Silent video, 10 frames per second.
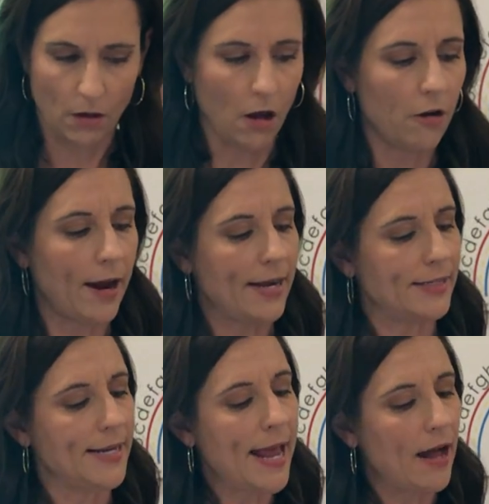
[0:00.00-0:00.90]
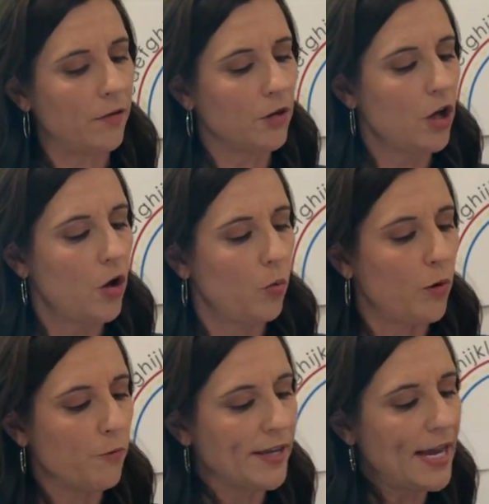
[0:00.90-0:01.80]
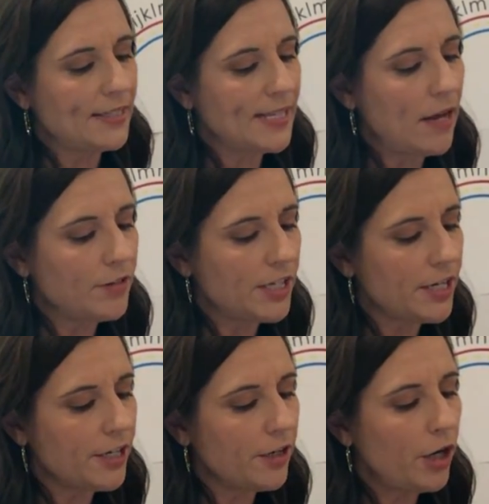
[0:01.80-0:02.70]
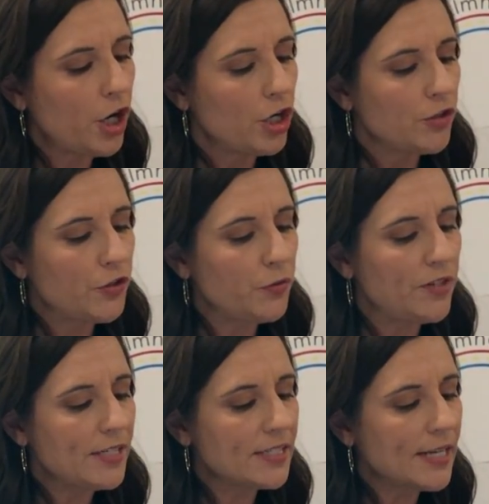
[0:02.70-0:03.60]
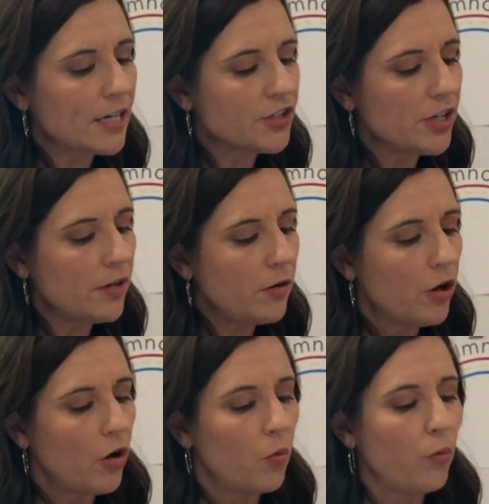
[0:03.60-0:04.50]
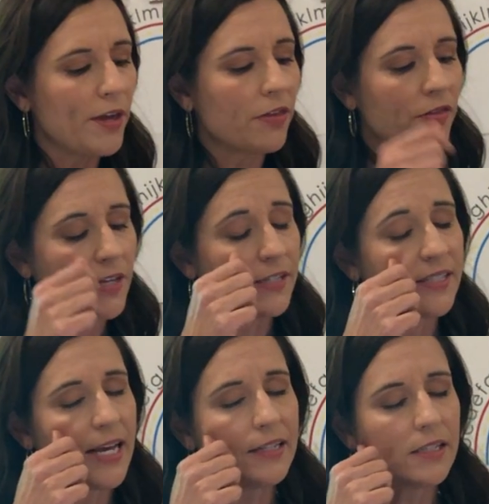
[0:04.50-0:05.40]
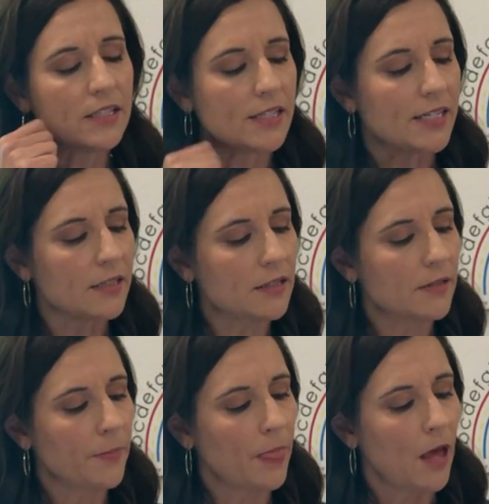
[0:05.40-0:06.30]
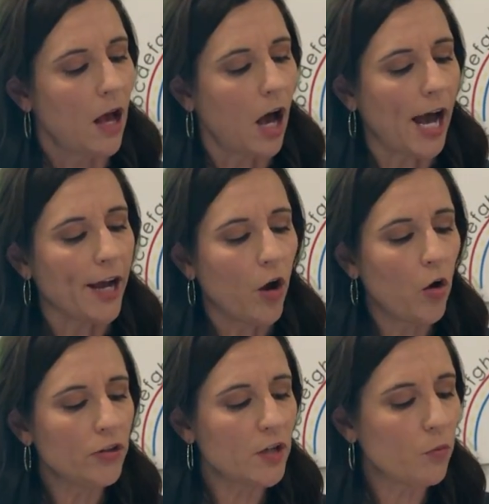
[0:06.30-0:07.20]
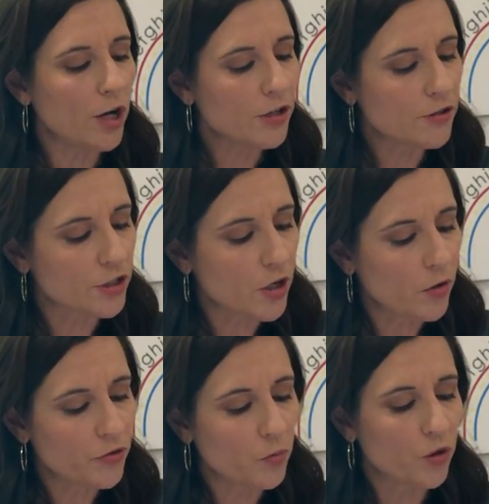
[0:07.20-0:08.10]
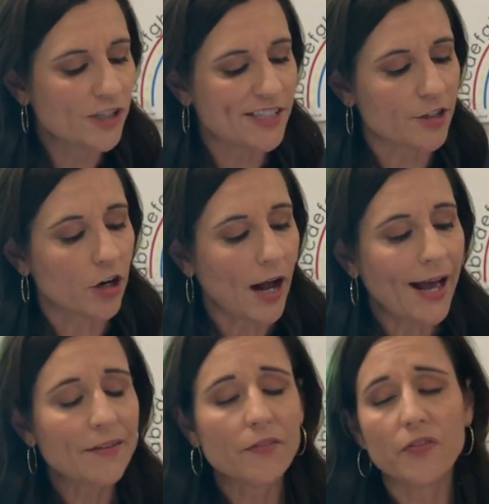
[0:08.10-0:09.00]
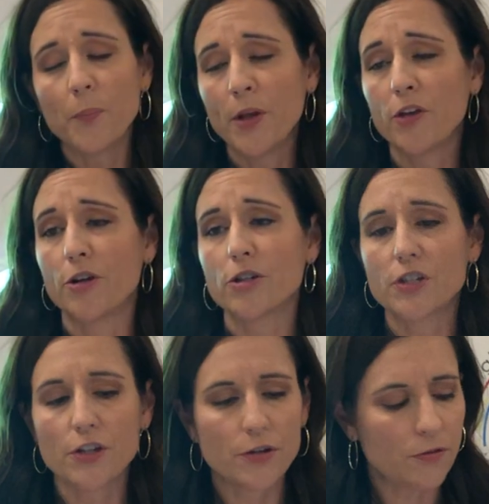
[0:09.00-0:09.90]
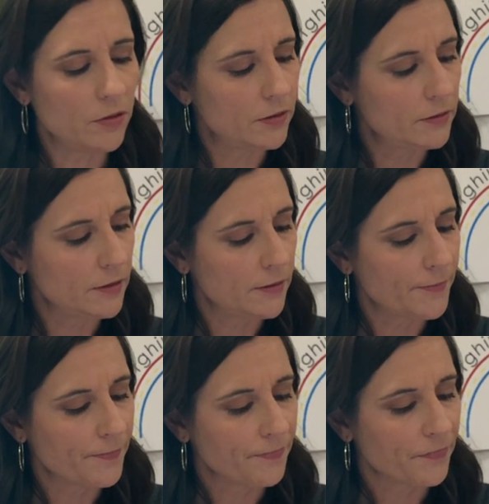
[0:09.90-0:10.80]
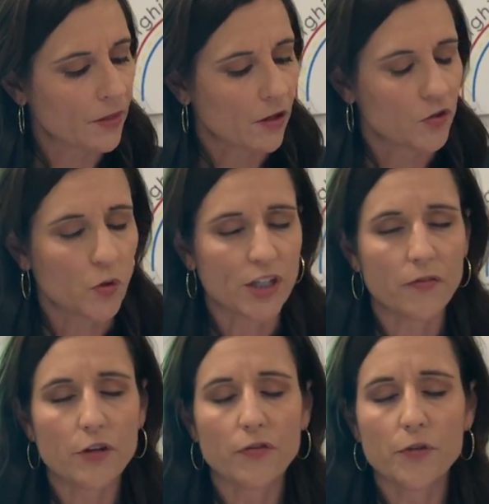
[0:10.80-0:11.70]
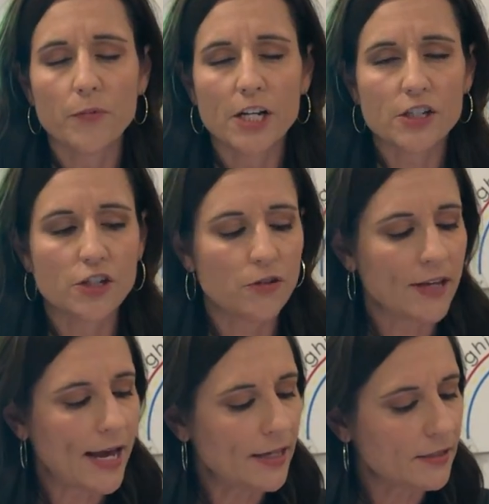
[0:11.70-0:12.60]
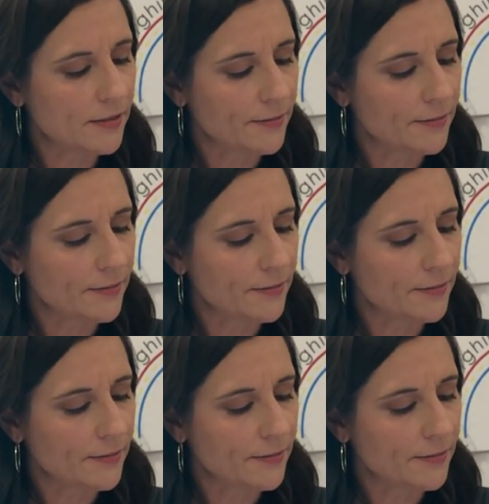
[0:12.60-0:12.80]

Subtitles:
All right, now, when we get down here to this section with these sentences, I only want you to code the words that are unfamiliar to you. So I'll give you a few minutes to do that.